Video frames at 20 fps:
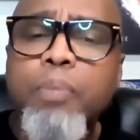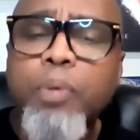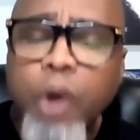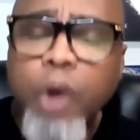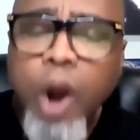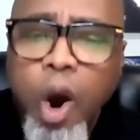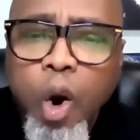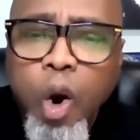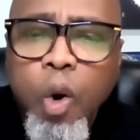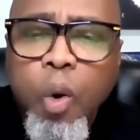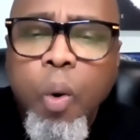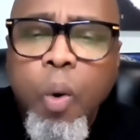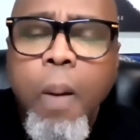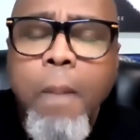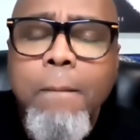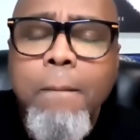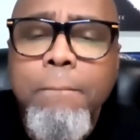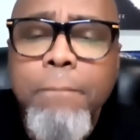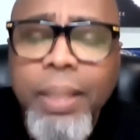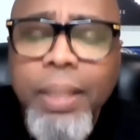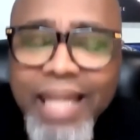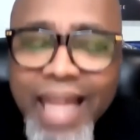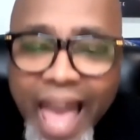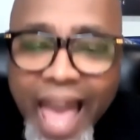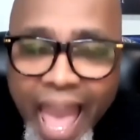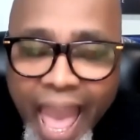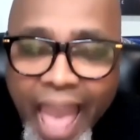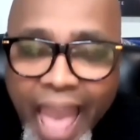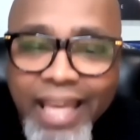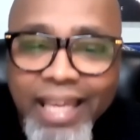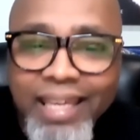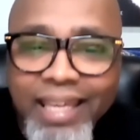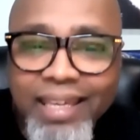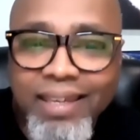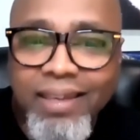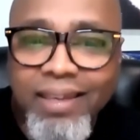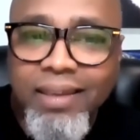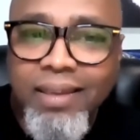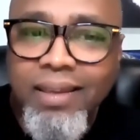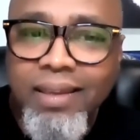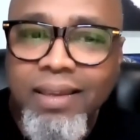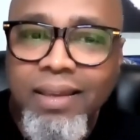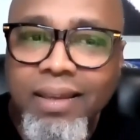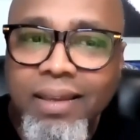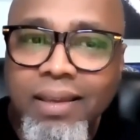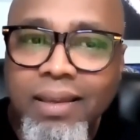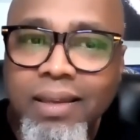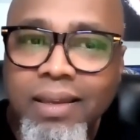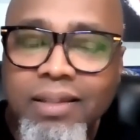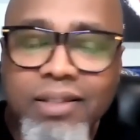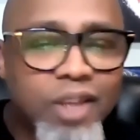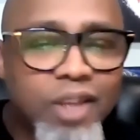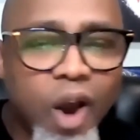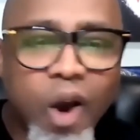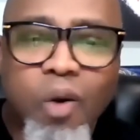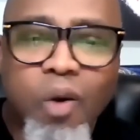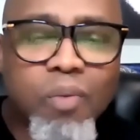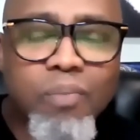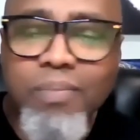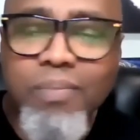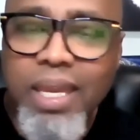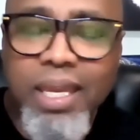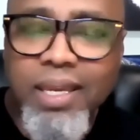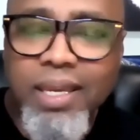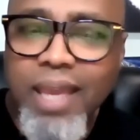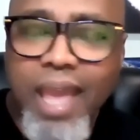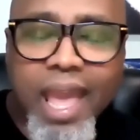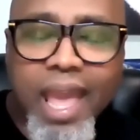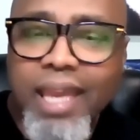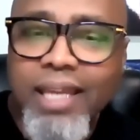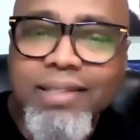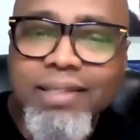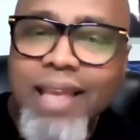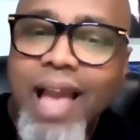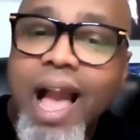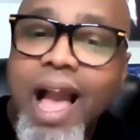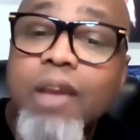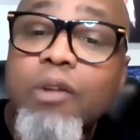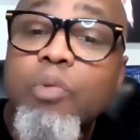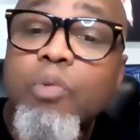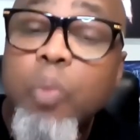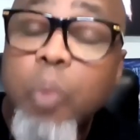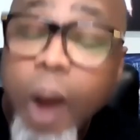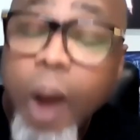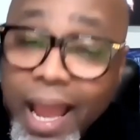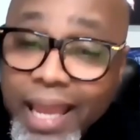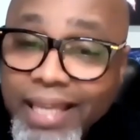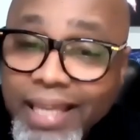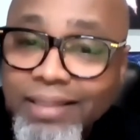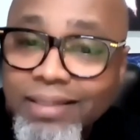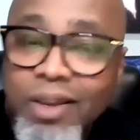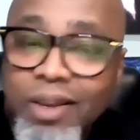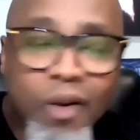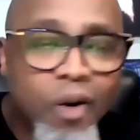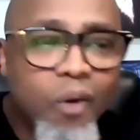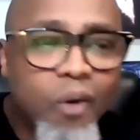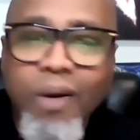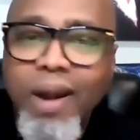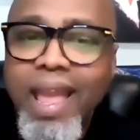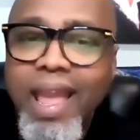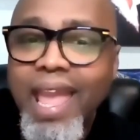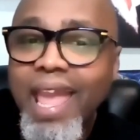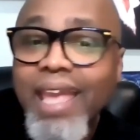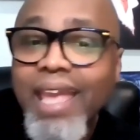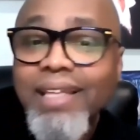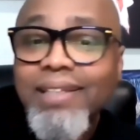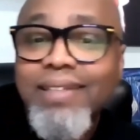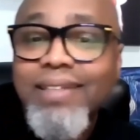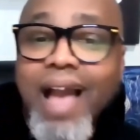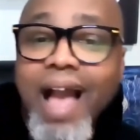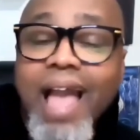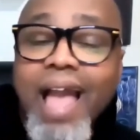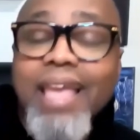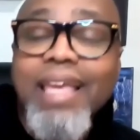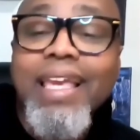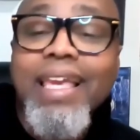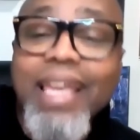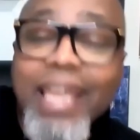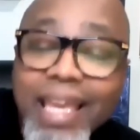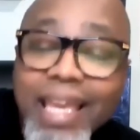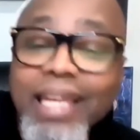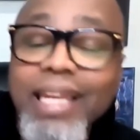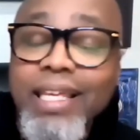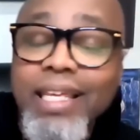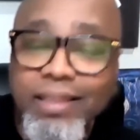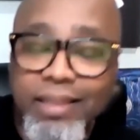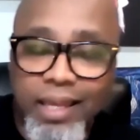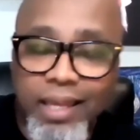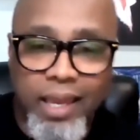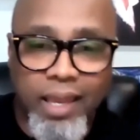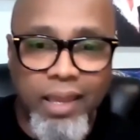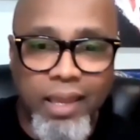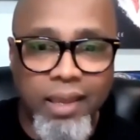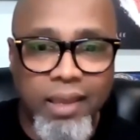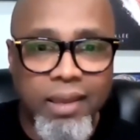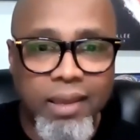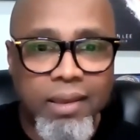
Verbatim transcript: pro black don't mean anti white or anti anything.